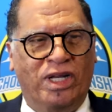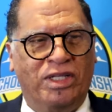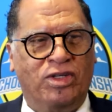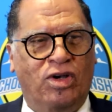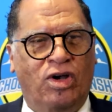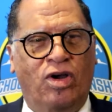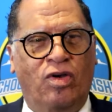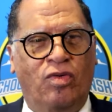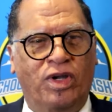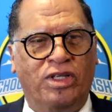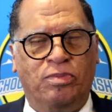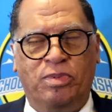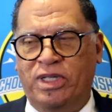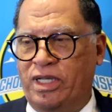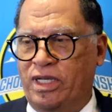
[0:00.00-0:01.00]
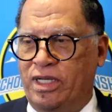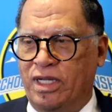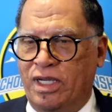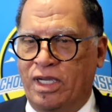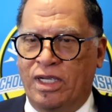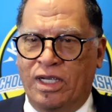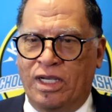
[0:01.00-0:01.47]
has always been
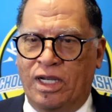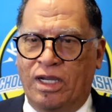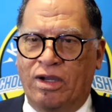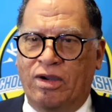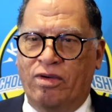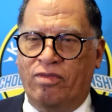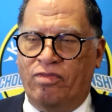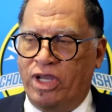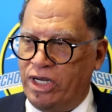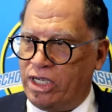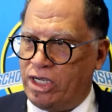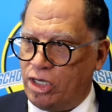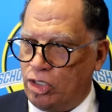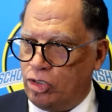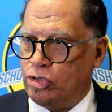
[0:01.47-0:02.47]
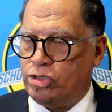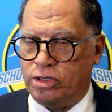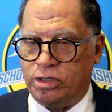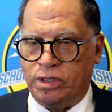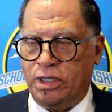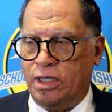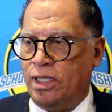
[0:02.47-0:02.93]
very
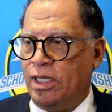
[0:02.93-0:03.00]
close